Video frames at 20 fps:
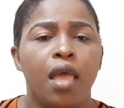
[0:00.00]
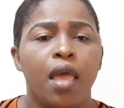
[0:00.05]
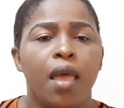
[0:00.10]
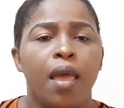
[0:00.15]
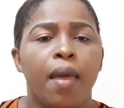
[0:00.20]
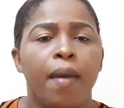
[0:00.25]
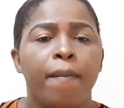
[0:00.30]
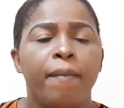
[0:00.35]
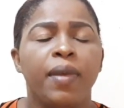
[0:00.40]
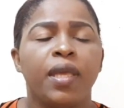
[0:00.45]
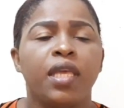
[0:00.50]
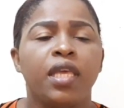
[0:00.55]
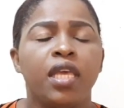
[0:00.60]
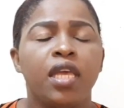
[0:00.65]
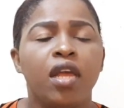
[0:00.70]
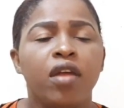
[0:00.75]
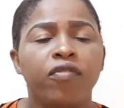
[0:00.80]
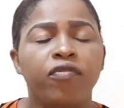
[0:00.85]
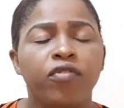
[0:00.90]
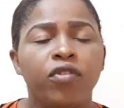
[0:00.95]
Be
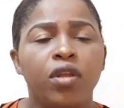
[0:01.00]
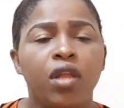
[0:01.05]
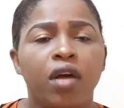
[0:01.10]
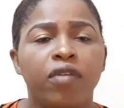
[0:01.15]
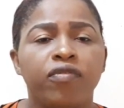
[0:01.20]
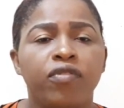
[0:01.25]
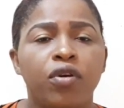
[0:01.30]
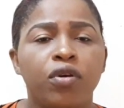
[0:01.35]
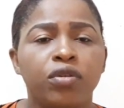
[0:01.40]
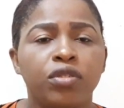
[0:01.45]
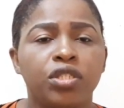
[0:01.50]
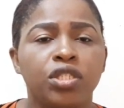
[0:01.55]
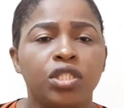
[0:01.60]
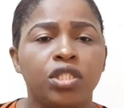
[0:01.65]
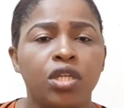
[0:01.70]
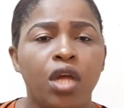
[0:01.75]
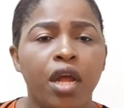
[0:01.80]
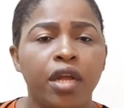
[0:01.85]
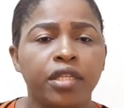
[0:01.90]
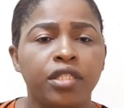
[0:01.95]
careful of how
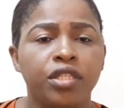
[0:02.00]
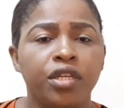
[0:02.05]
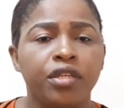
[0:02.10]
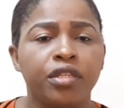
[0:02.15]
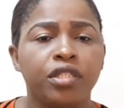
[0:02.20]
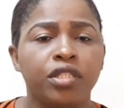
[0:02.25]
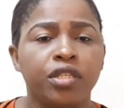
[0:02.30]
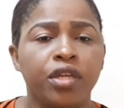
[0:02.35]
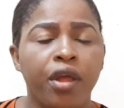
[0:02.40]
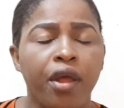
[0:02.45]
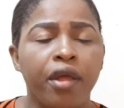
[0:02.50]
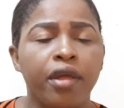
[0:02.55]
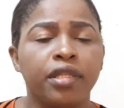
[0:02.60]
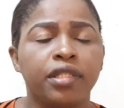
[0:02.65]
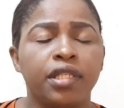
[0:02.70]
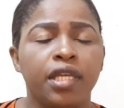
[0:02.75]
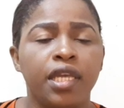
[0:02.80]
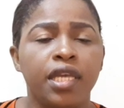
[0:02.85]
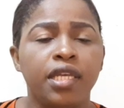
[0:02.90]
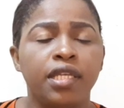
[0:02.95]
short your skirt
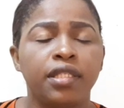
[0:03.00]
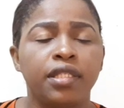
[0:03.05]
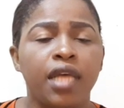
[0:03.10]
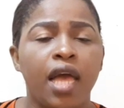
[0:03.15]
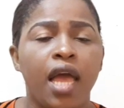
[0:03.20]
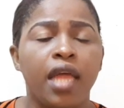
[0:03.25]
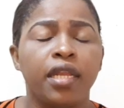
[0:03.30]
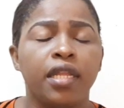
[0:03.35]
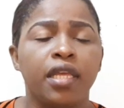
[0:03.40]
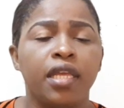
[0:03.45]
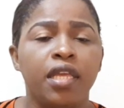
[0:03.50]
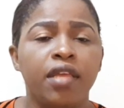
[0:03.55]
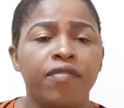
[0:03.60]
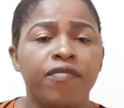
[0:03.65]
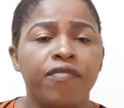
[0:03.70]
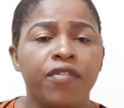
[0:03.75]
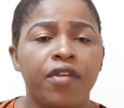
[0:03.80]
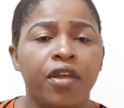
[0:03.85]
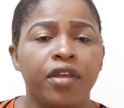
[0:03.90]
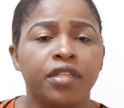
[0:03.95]
is, and if
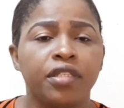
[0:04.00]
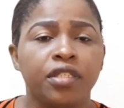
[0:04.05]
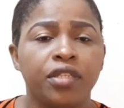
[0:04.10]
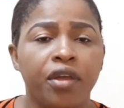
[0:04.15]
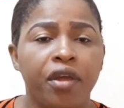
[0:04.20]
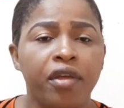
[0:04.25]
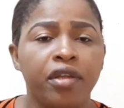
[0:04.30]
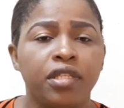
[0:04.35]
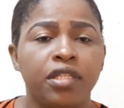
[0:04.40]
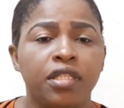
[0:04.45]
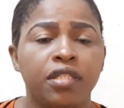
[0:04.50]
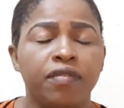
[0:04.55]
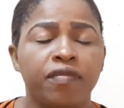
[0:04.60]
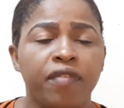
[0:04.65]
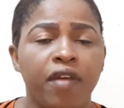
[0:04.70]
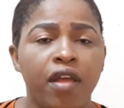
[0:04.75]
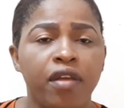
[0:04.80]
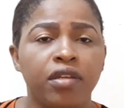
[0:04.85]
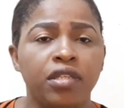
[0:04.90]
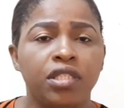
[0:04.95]
your skirt is
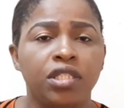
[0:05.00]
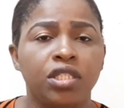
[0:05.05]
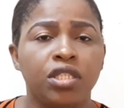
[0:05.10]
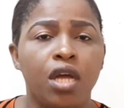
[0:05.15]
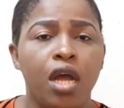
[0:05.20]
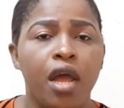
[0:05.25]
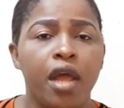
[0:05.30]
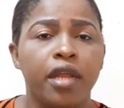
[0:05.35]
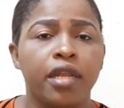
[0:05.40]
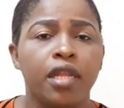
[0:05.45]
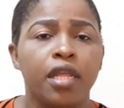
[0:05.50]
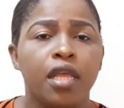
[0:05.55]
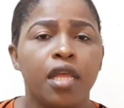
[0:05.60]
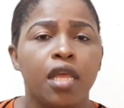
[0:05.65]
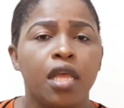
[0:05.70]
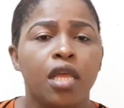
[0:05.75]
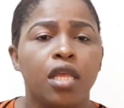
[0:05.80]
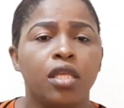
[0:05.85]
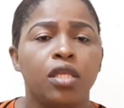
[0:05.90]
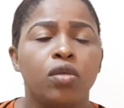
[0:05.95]
very short,
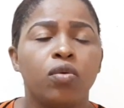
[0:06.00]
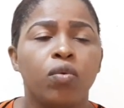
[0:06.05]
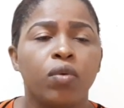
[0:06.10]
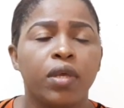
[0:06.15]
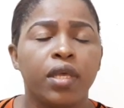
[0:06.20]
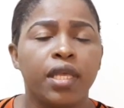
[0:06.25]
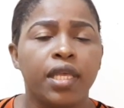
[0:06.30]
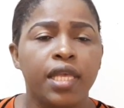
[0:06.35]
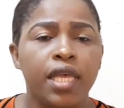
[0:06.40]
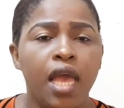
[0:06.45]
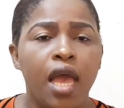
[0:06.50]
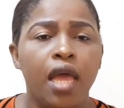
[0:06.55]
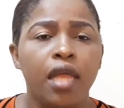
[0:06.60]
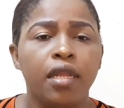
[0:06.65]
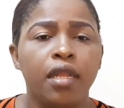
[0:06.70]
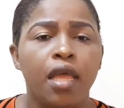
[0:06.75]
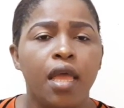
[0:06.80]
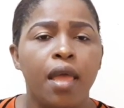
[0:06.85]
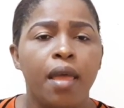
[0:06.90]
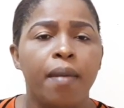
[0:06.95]
you can
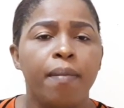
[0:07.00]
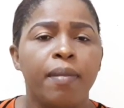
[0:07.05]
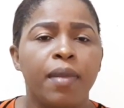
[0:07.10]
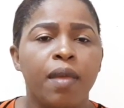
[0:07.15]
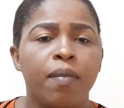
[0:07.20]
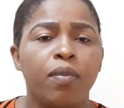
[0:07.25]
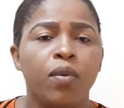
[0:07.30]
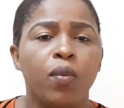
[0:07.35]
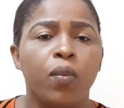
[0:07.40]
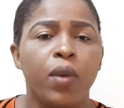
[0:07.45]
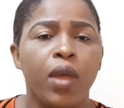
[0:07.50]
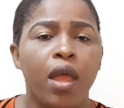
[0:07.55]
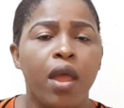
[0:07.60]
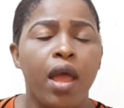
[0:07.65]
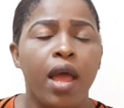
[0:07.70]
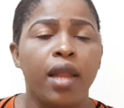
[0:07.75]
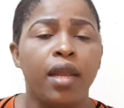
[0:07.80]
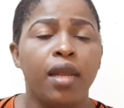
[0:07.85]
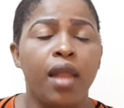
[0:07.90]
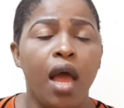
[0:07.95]
maybe wear
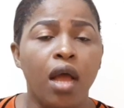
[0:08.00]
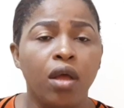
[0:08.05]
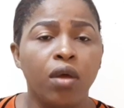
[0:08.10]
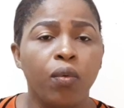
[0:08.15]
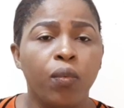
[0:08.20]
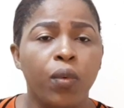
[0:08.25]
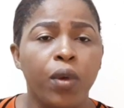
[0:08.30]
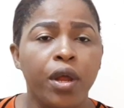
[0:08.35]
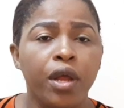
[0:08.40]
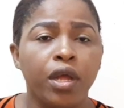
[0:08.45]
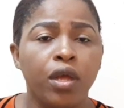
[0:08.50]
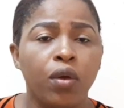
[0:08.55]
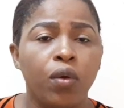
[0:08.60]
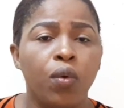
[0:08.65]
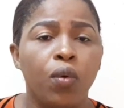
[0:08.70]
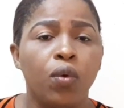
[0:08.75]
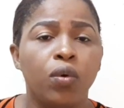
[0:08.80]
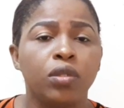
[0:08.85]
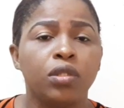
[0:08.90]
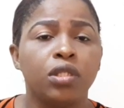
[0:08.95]
a long work
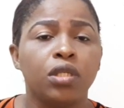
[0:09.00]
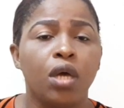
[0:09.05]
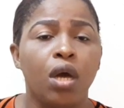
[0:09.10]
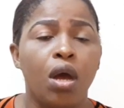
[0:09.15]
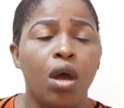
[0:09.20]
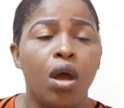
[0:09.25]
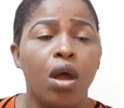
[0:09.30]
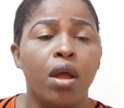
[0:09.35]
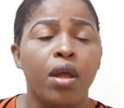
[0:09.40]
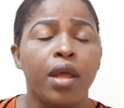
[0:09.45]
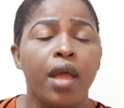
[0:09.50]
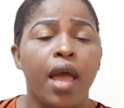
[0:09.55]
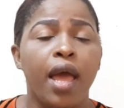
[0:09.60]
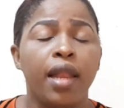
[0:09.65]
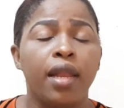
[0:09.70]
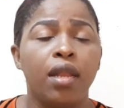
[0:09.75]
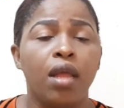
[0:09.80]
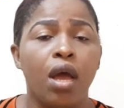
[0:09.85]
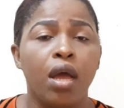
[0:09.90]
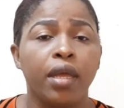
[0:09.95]
coat or a
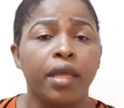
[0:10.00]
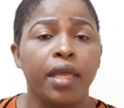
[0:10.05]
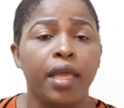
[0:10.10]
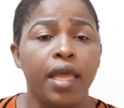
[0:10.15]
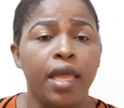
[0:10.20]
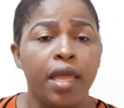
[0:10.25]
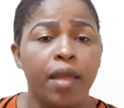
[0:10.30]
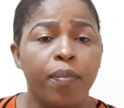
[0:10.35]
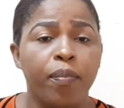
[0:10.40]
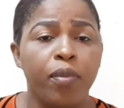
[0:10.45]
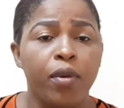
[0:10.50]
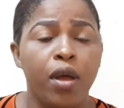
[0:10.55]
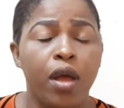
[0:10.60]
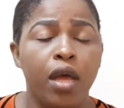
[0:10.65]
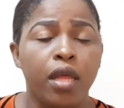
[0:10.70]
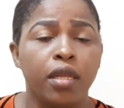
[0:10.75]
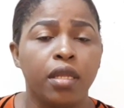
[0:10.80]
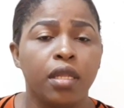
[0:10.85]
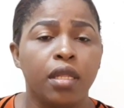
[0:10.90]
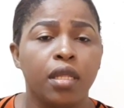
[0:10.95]
long
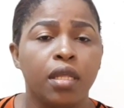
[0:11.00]
apron.